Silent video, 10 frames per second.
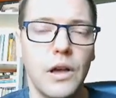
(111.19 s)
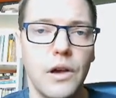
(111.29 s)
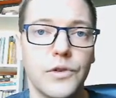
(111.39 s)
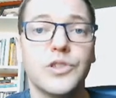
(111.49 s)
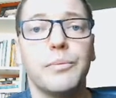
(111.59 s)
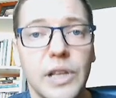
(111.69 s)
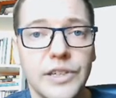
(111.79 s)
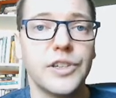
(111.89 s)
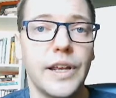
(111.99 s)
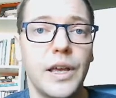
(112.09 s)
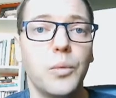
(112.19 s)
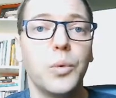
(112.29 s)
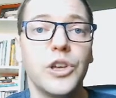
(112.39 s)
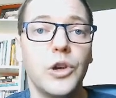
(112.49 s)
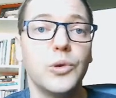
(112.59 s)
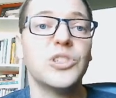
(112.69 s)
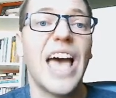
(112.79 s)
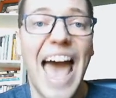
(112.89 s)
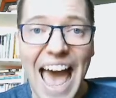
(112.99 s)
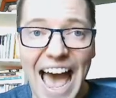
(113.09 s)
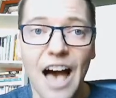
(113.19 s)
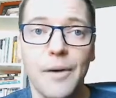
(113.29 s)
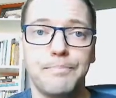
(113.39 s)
For simplicity, we'll use ah.